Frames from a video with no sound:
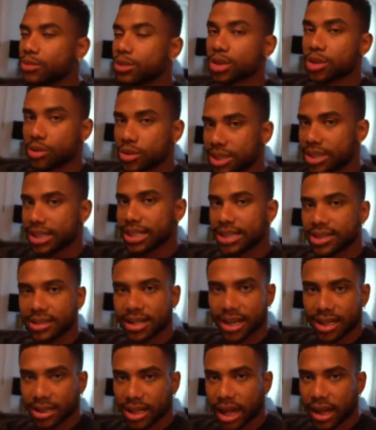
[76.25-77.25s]
results in his
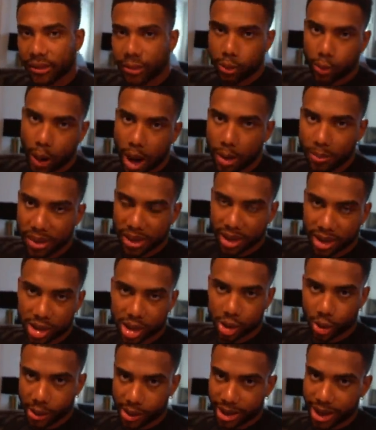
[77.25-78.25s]
dating life while being a
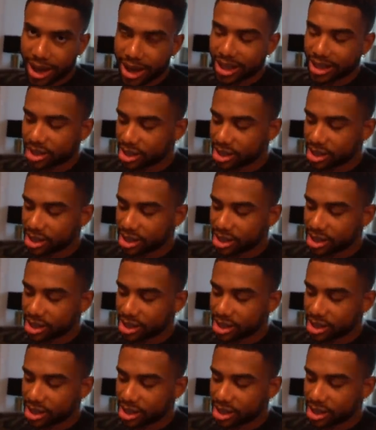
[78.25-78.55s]
short guy.